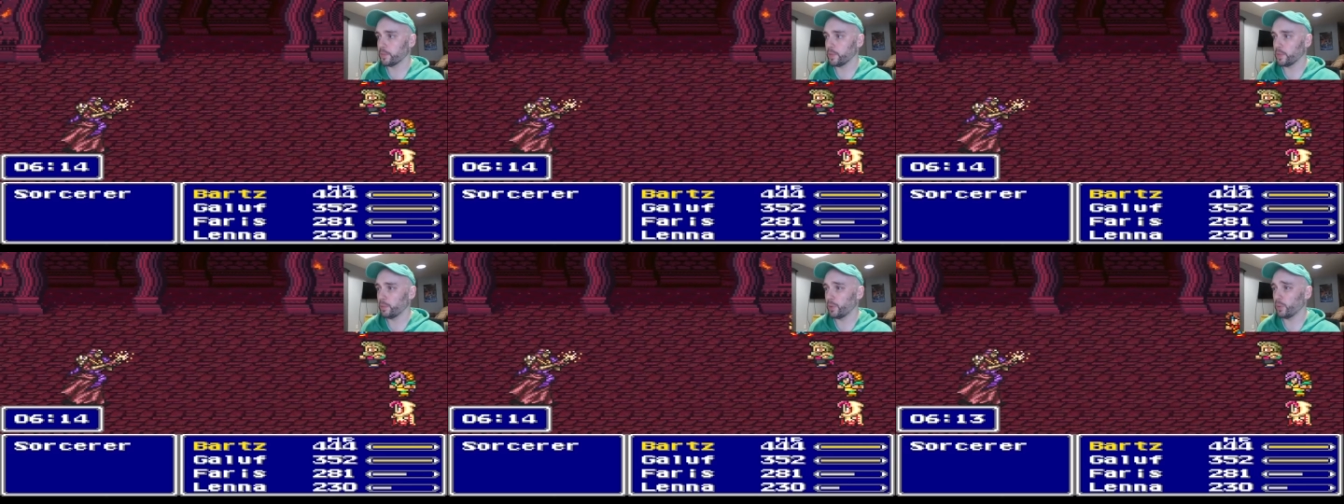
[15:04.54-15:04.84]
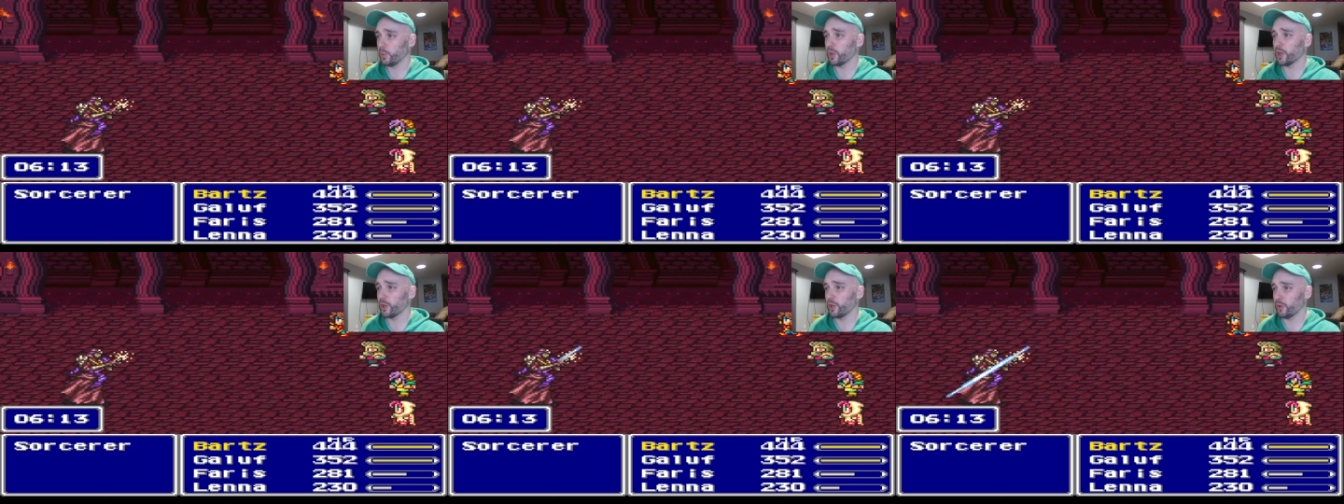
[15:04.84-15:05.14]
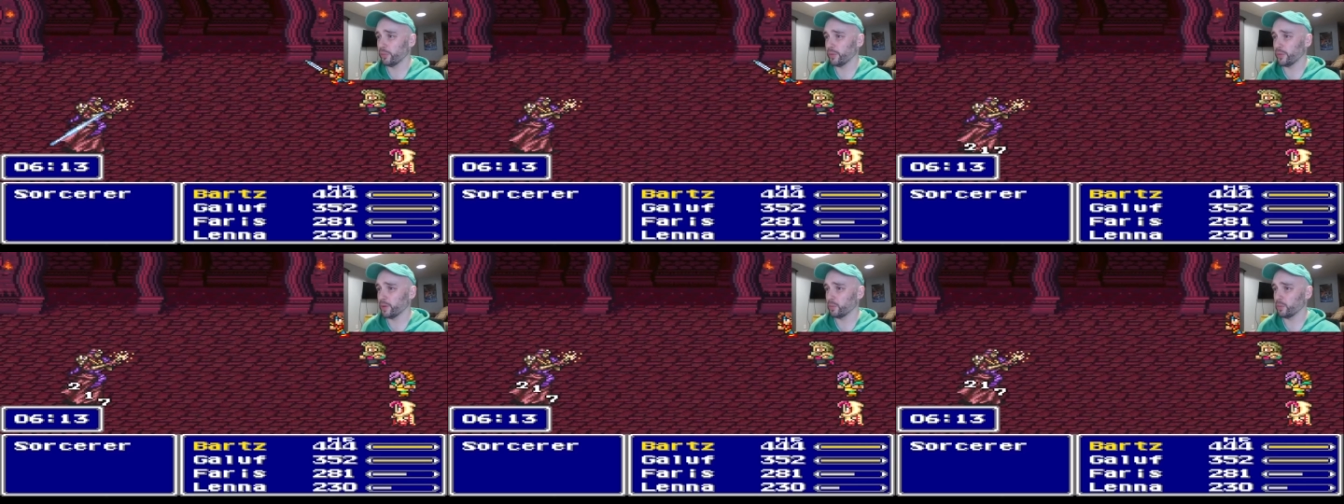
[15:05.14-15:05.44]
But we're
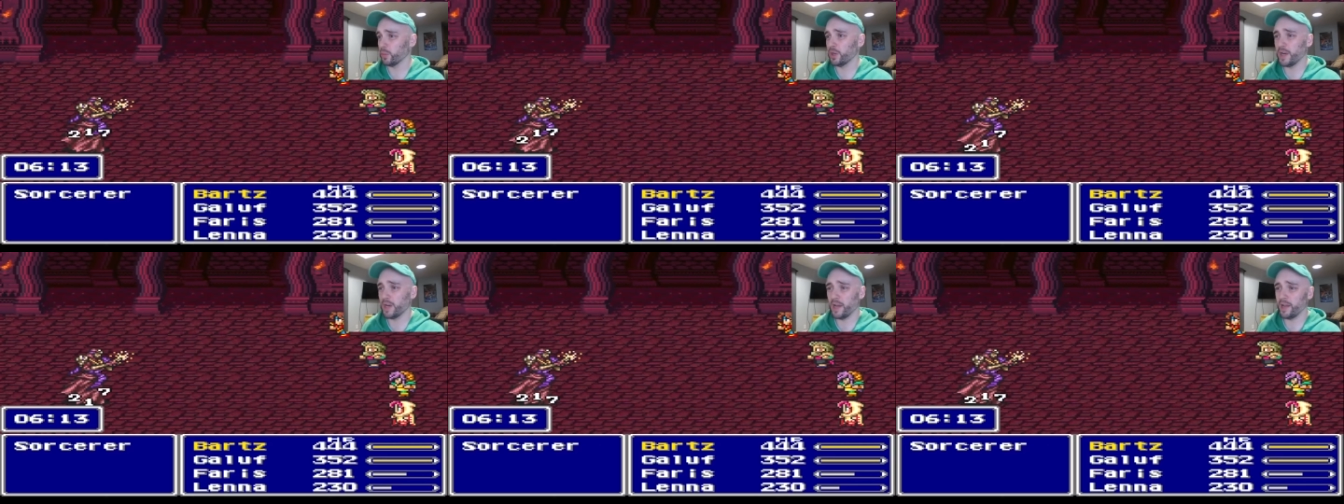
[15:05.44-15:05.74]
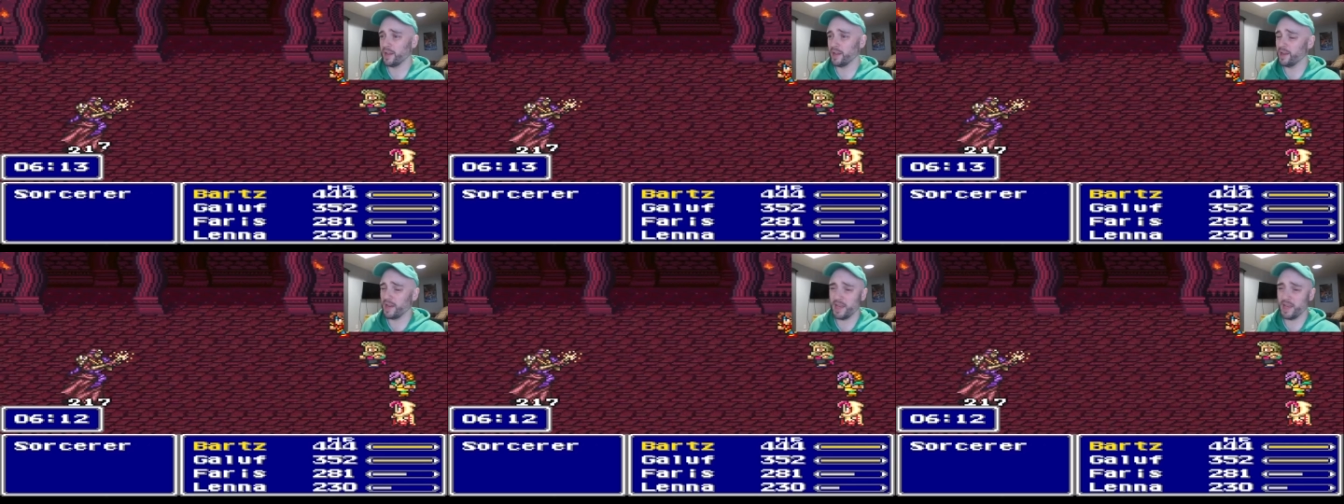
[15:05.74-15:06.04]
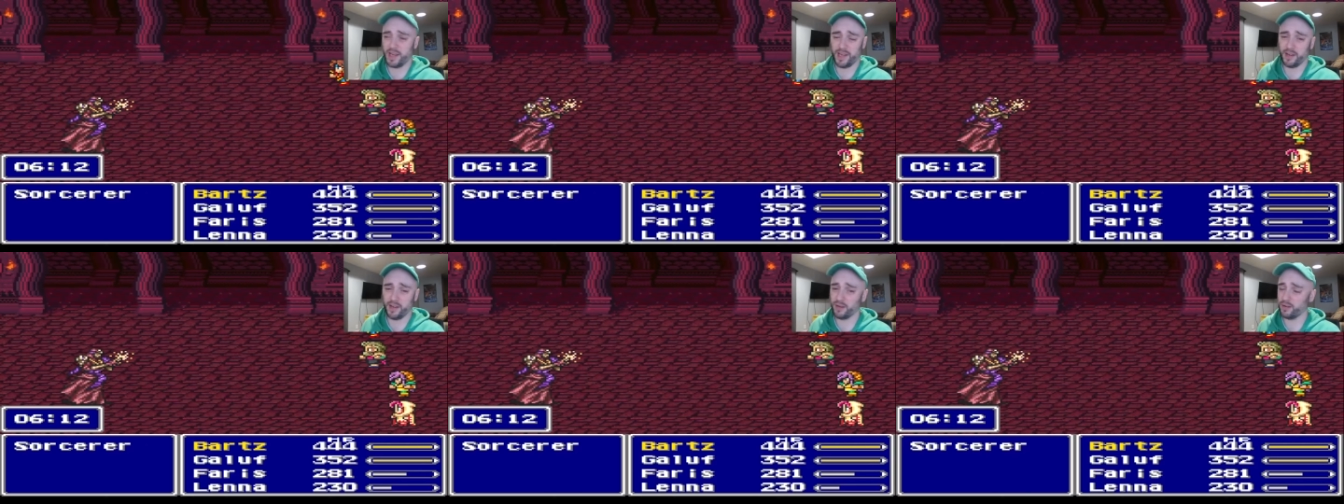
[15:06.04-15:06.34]
goofing. We're not in
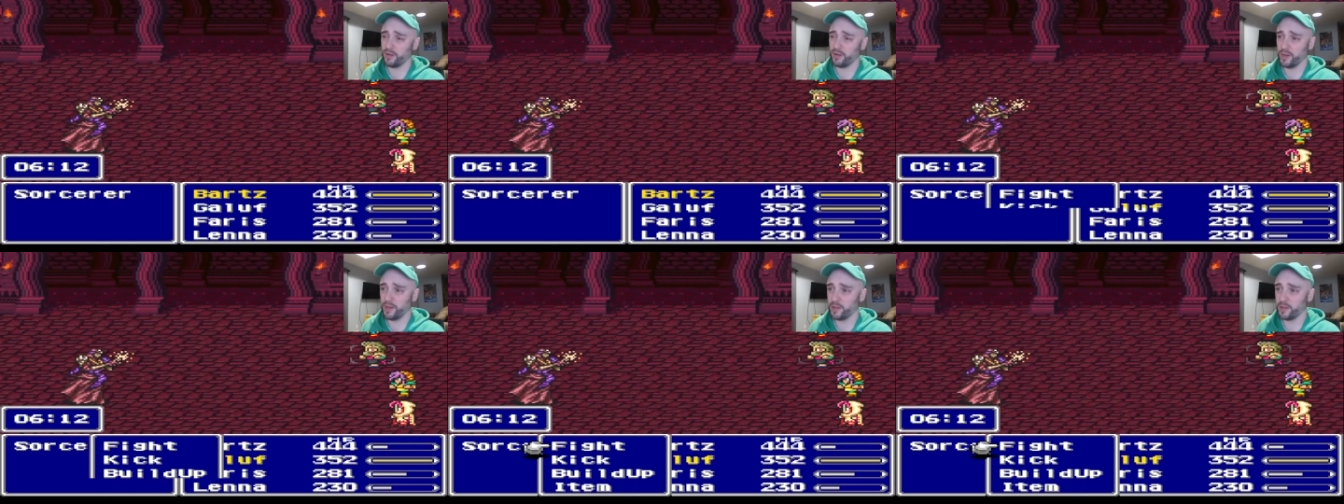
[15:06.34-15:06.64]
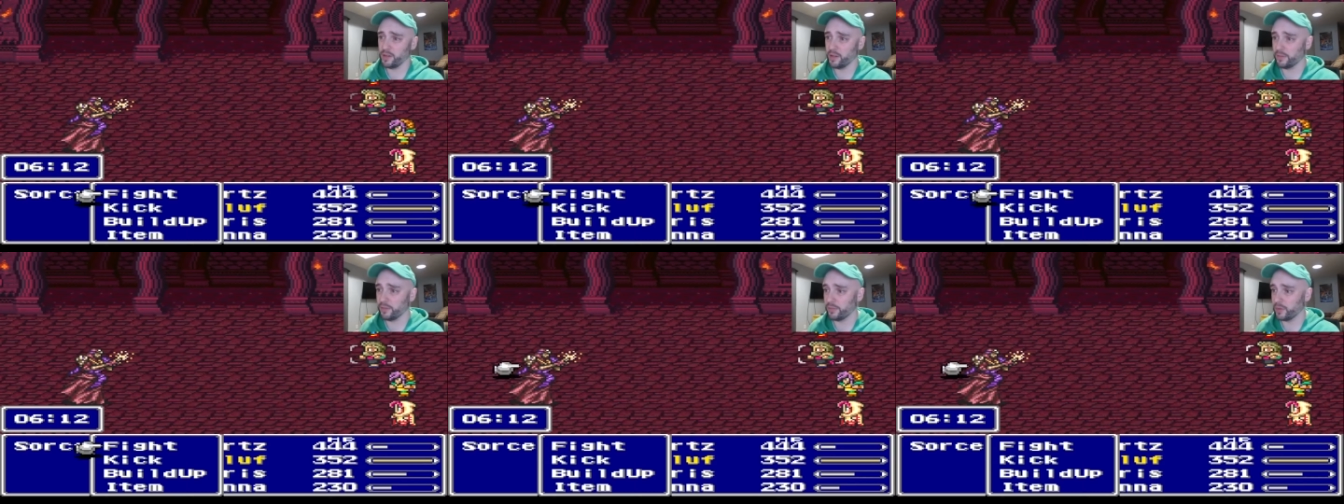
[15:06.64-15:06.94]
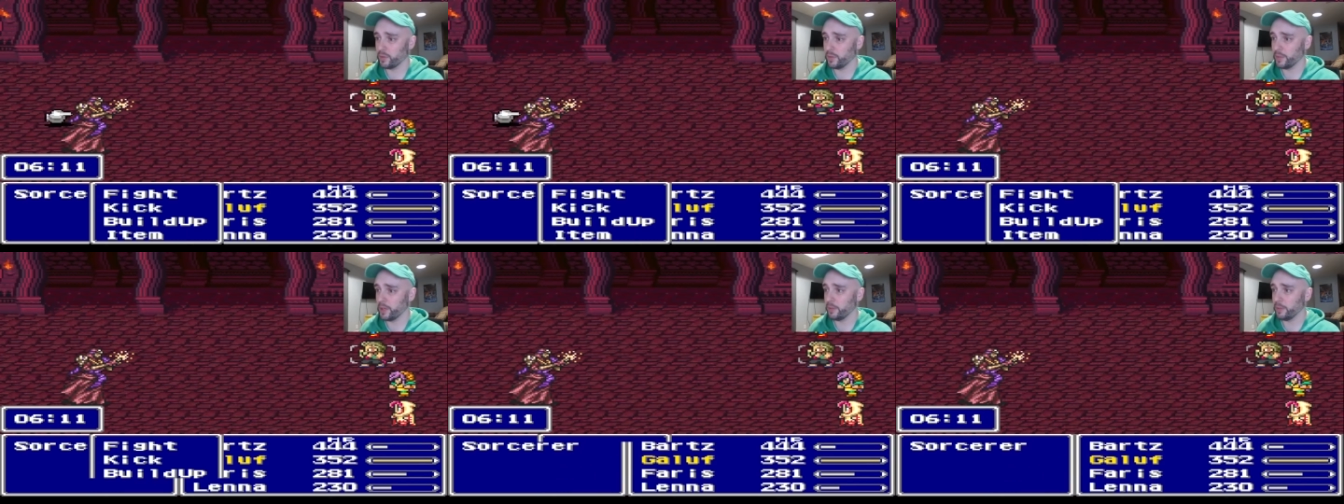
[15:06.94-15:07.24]
any hurry to
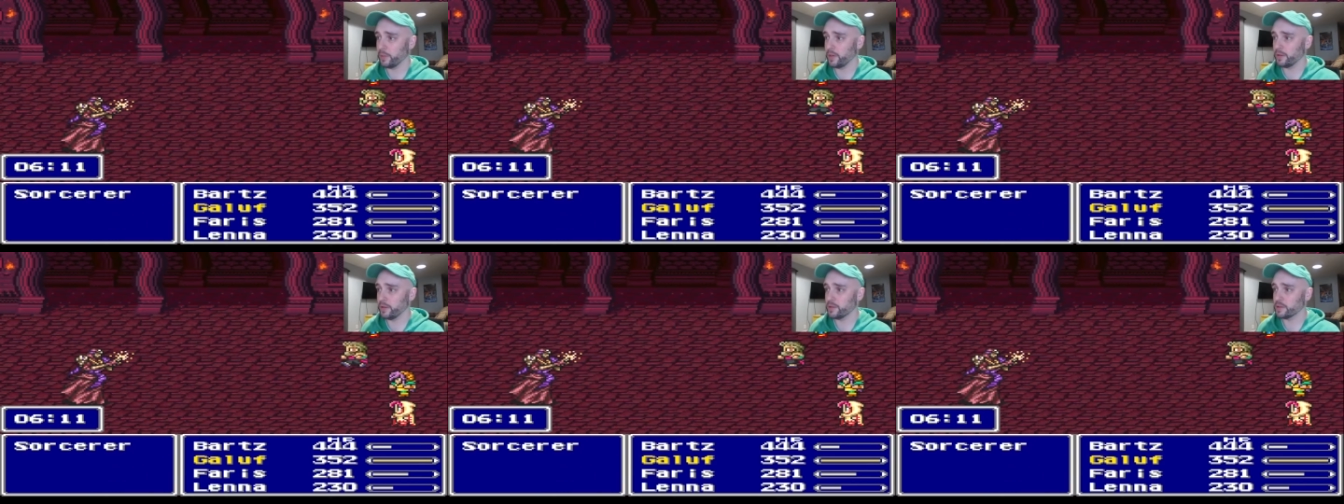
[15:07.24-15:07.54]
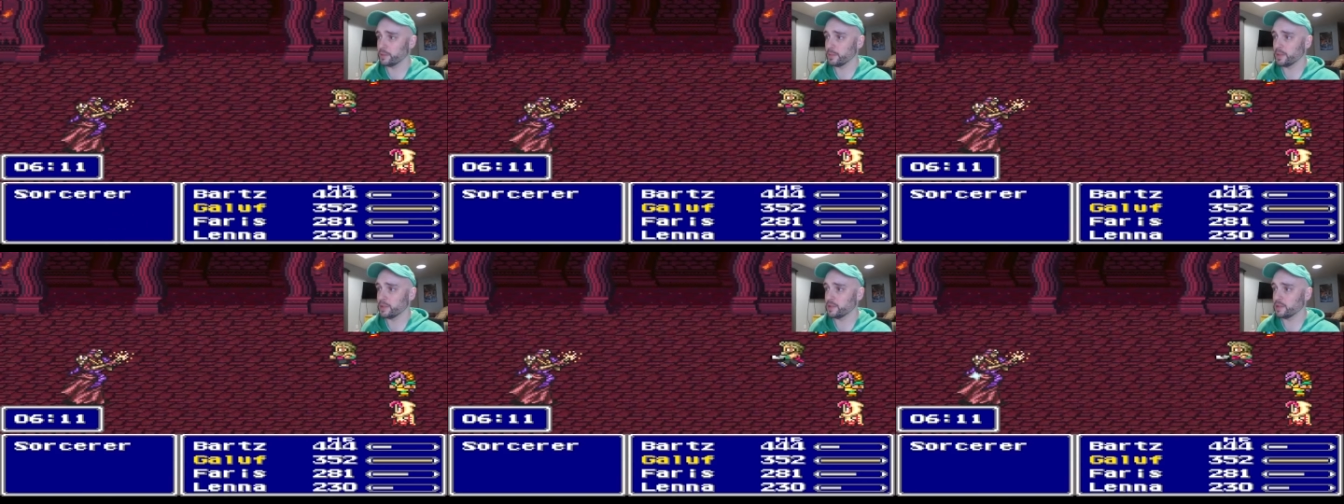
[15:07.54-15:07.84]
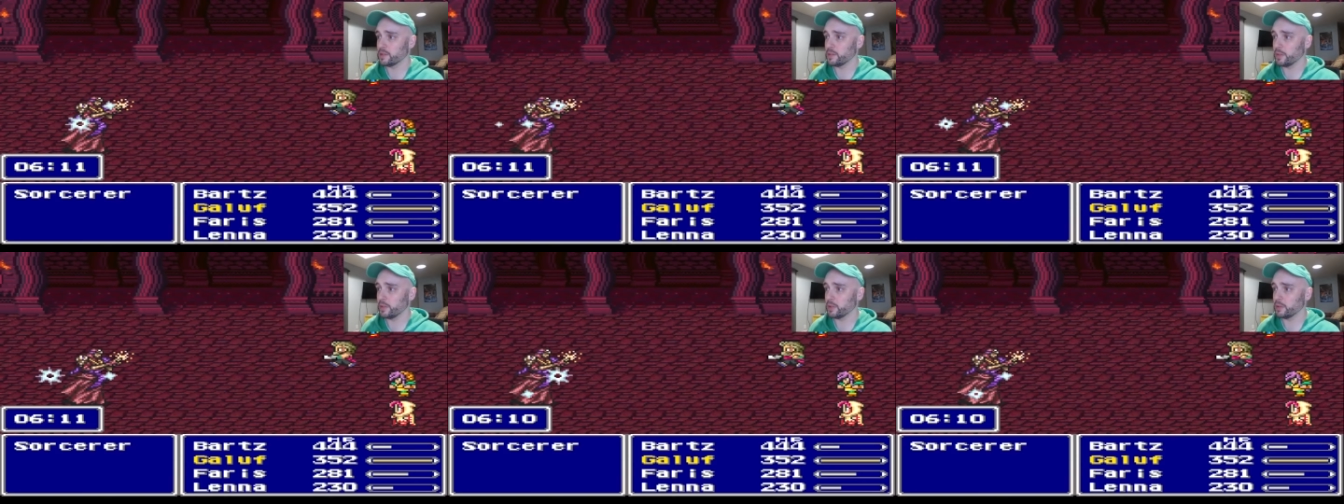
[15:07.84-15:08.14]
inform anybody this place
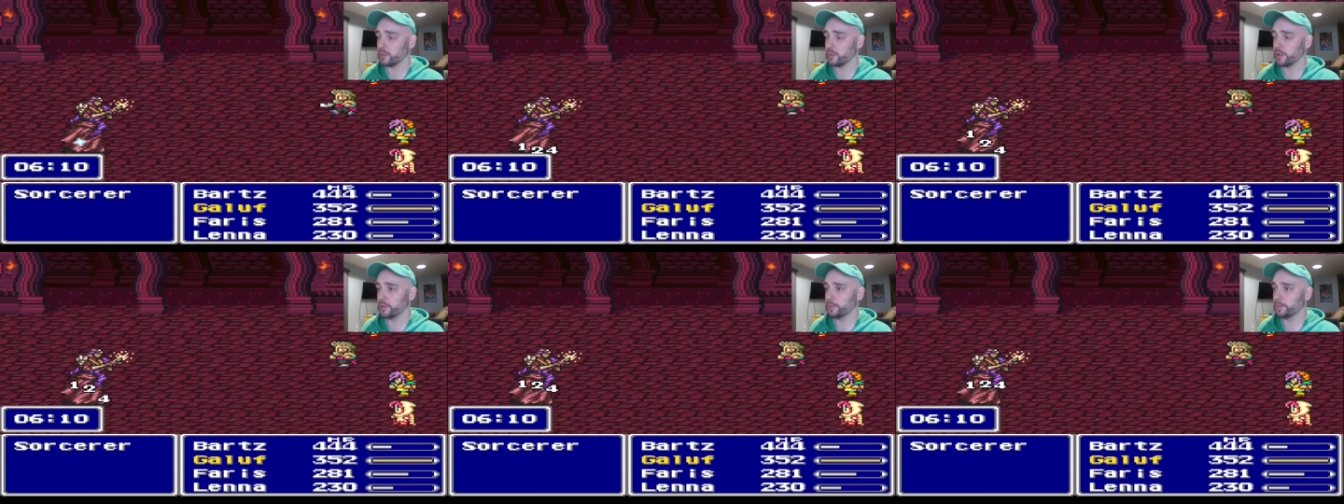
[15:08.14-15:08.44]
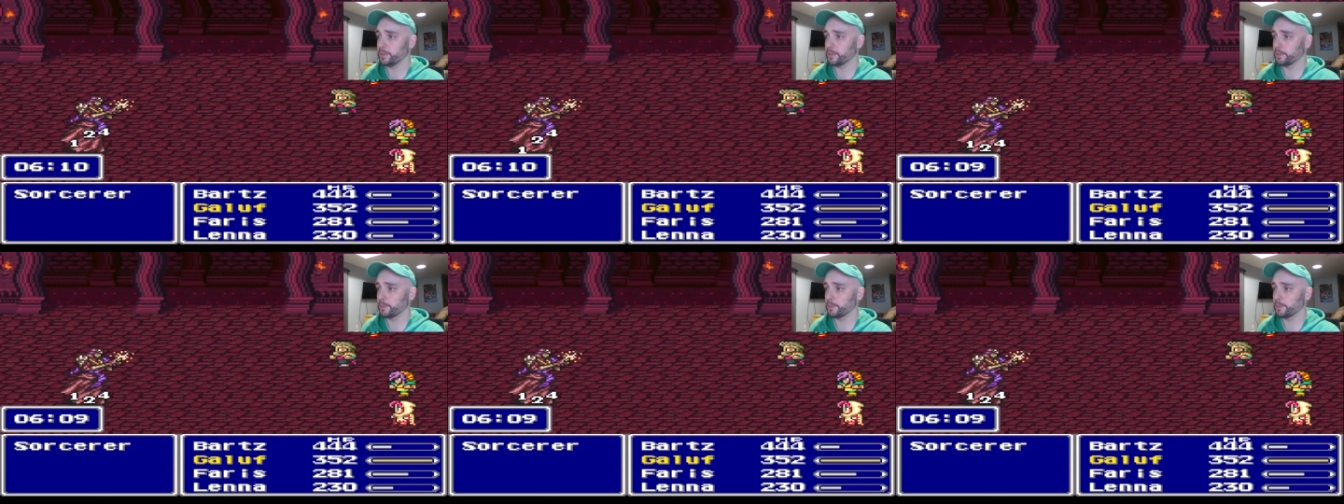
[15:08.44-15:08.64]
is about to blow.